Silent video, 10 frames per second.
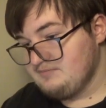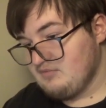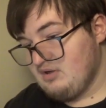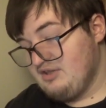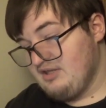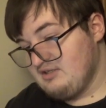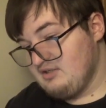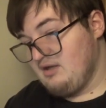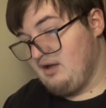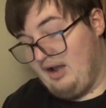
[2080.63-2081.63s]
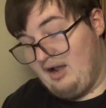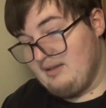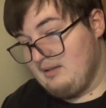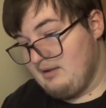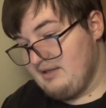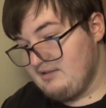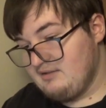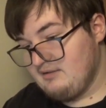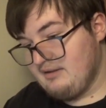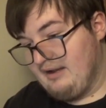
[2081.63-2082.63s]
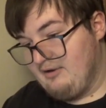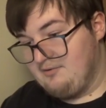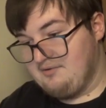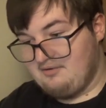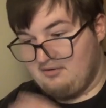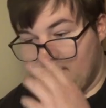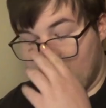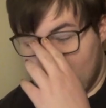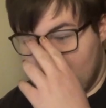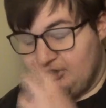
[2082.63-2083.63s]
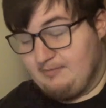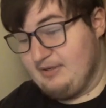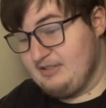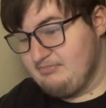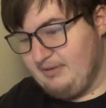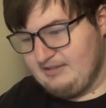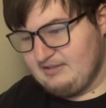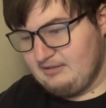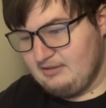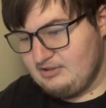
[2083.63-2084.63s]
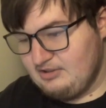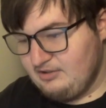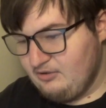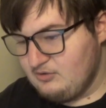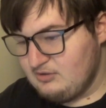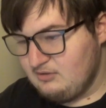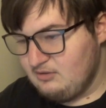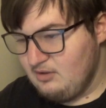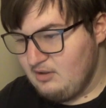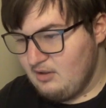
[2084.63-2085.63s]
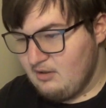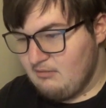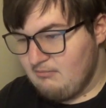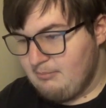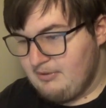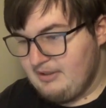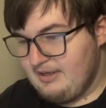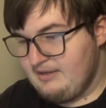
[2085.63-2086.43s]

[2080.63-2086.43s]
I think I like how Shuppet is basically a Sheet Ghost and Bayonet